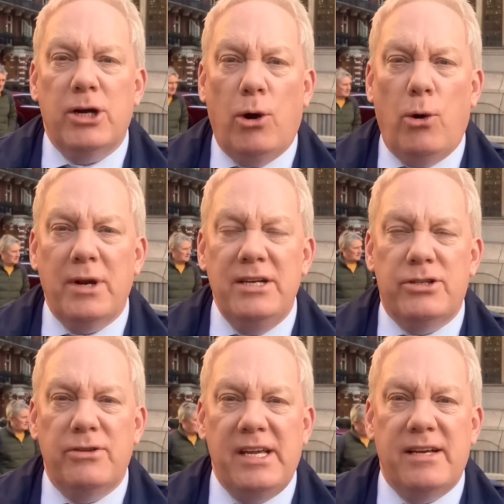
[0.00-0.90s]
according
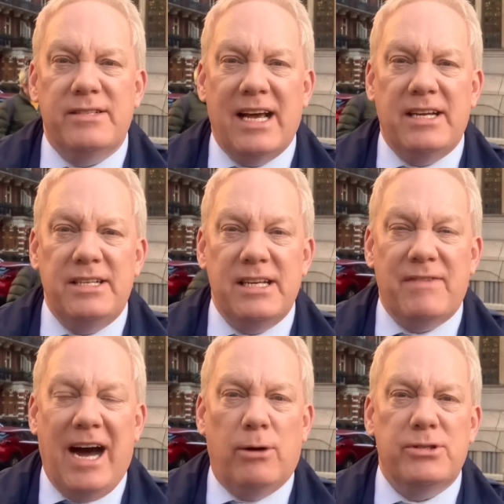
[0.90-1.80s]
to the
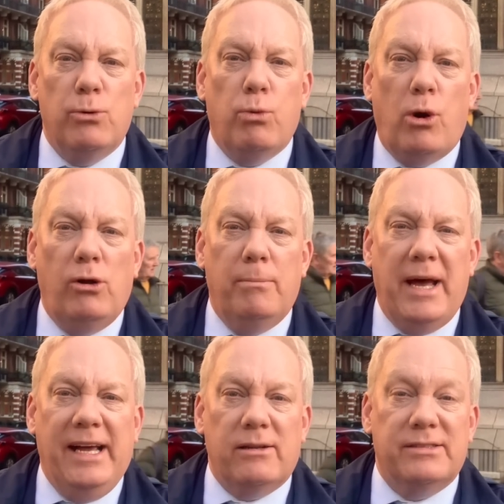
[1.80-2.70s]
executive out at Royal
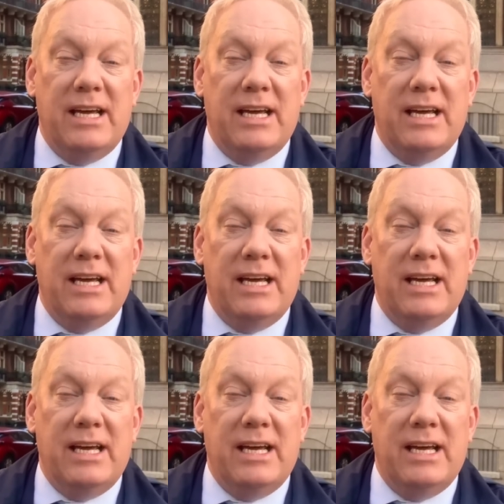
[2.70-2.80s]
Mail,